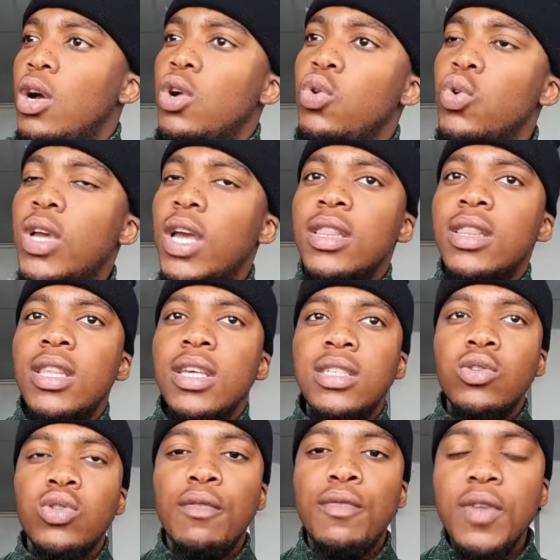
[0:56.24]
Look at the
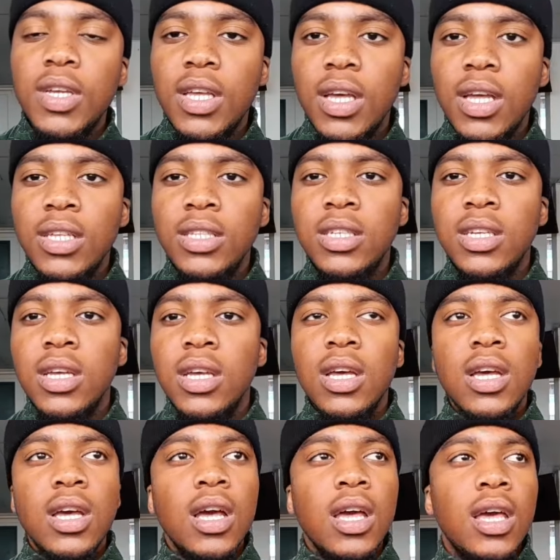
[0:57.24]
South Africans.
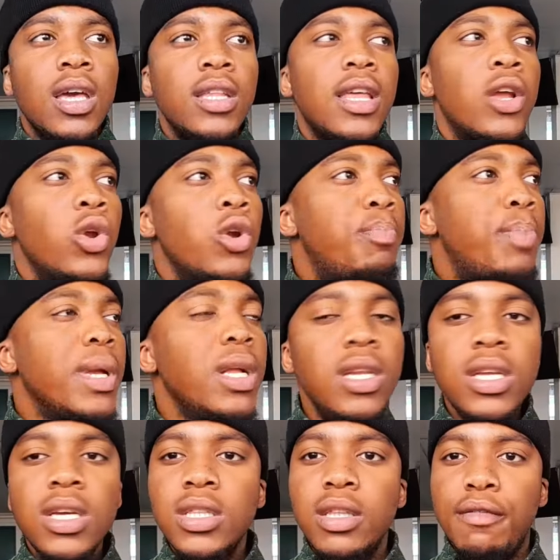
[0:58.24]
They're not
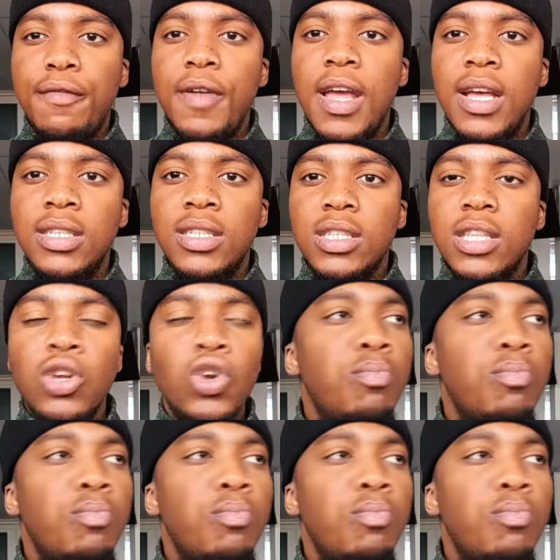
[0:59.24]
building the flats, they're